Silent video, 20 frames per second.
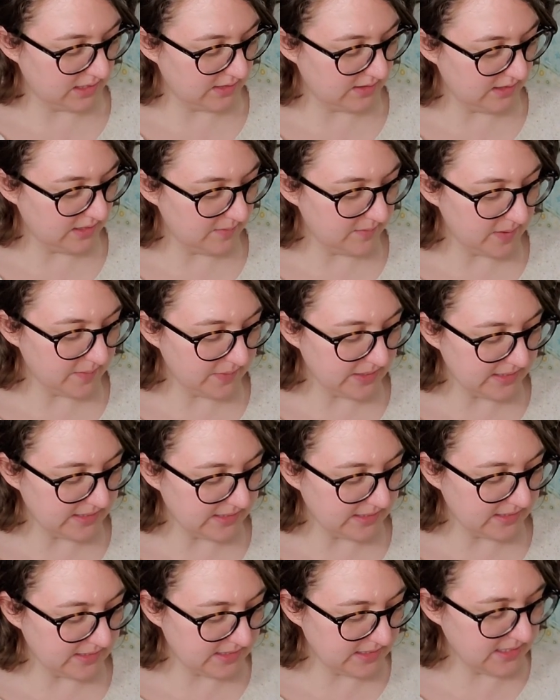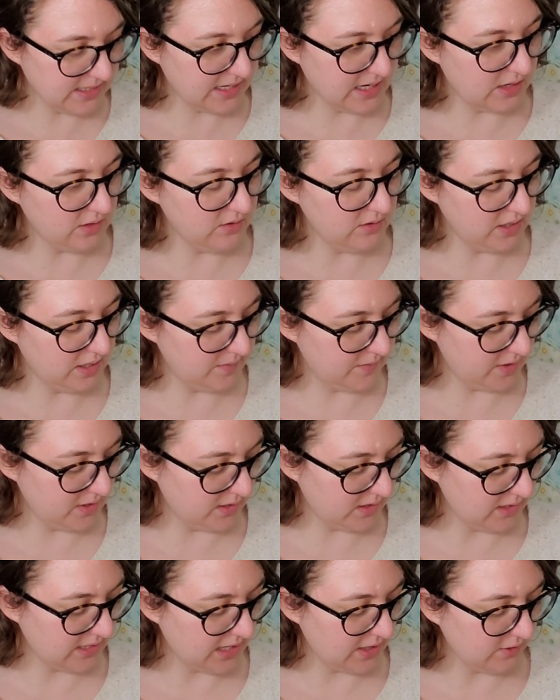I think it might be 16 count. I'm
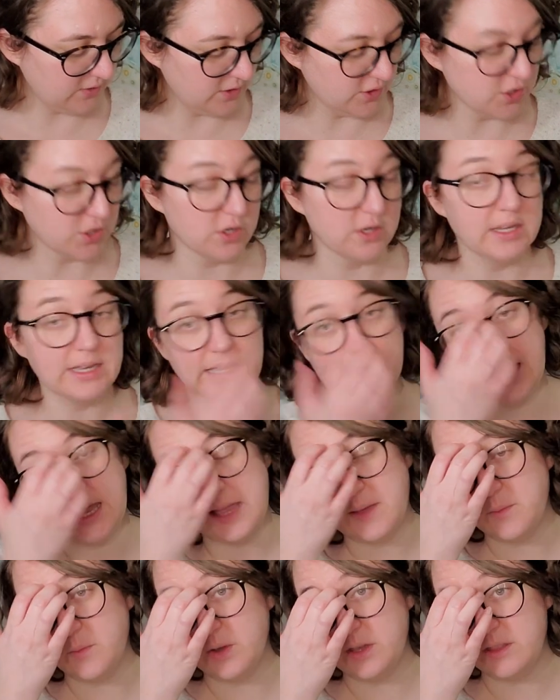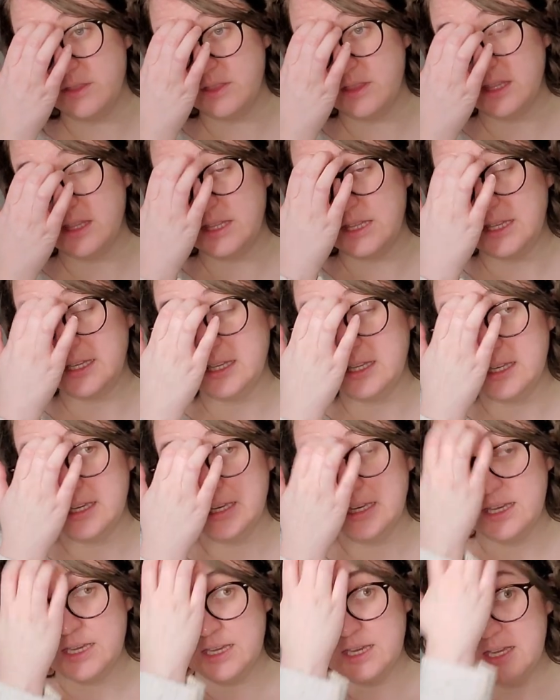not entirely sure. It came with the
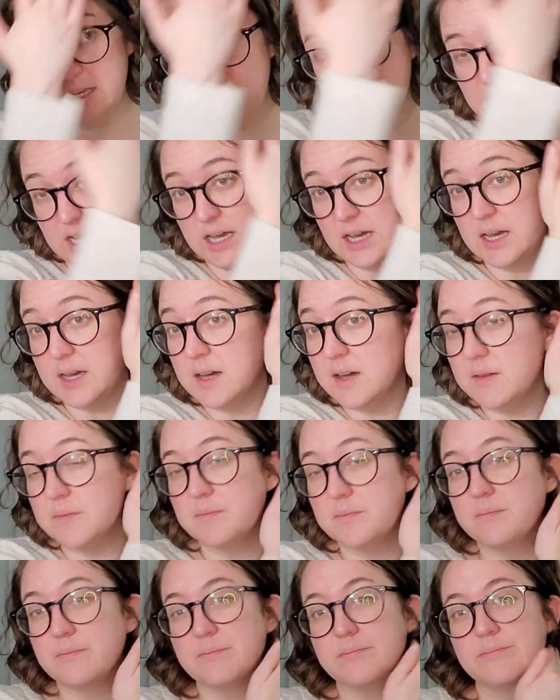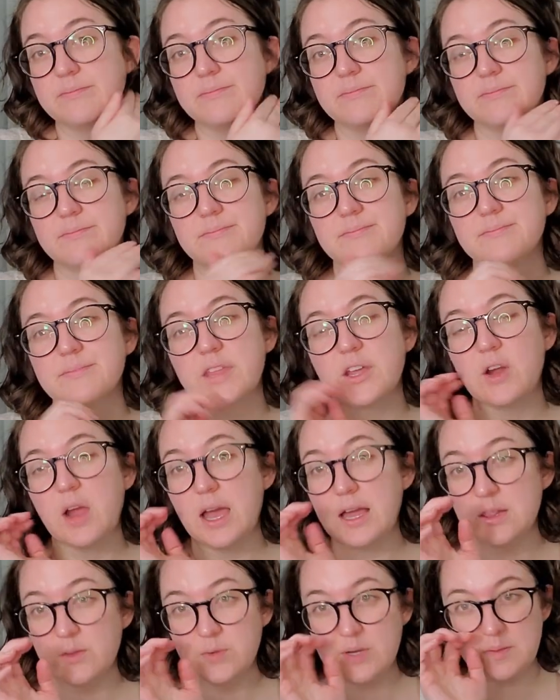um, their
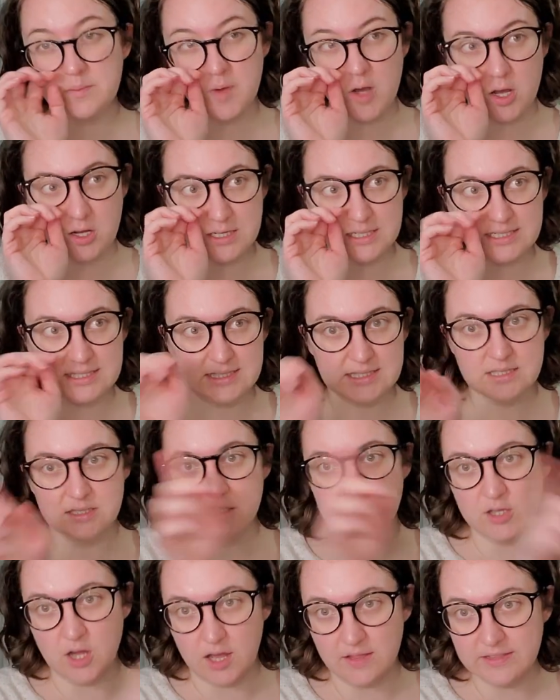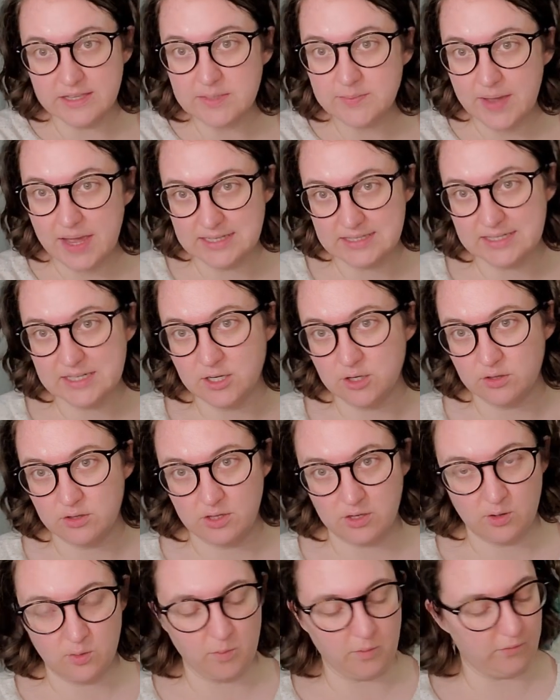Halloween box, not this past year,
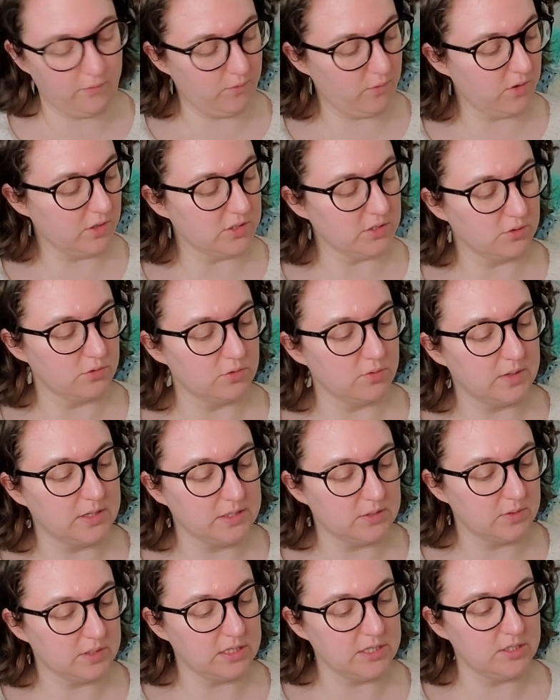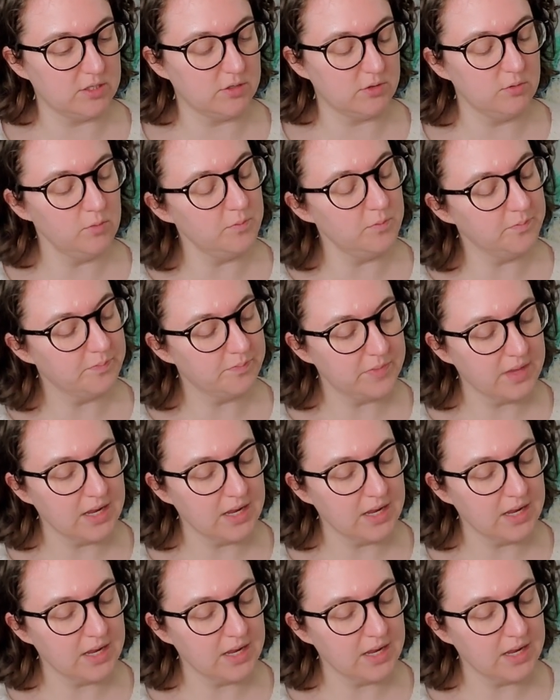the year before, so 2022.